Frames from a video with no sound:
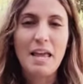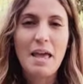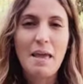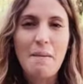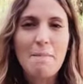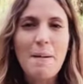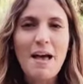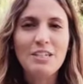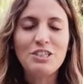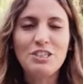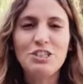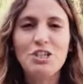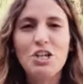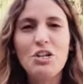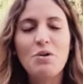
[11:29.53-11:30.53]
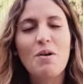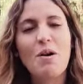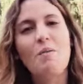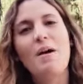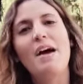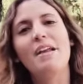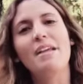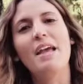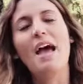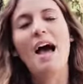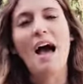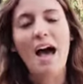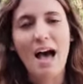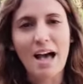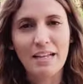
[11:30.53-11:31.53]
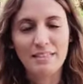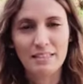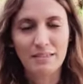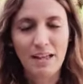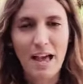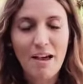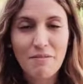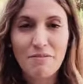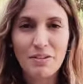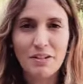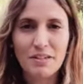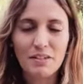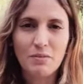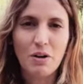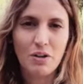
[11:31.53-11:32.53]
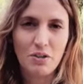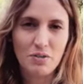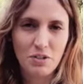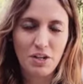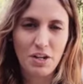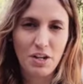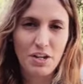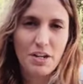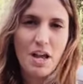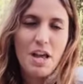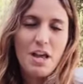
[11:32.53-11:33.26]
Imagine that you already have it, what you need.